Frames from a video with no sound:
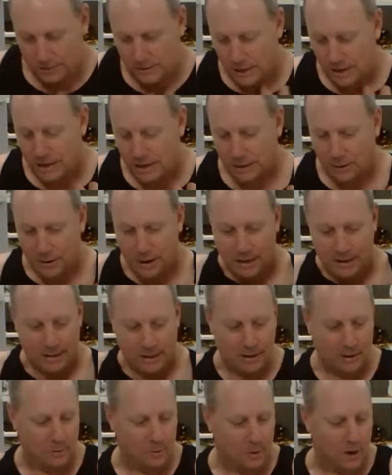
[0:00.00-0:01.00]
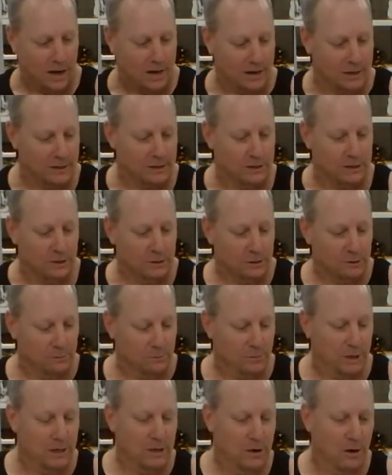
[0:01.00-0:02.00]
So anyway, I waited
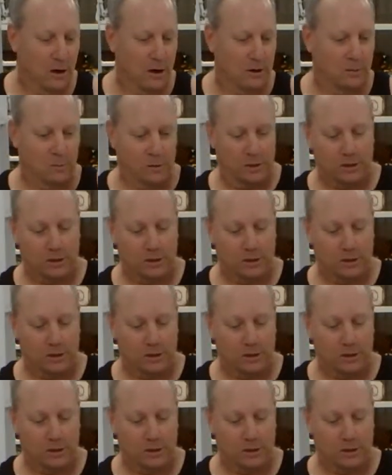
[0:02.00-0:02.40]
till midnight,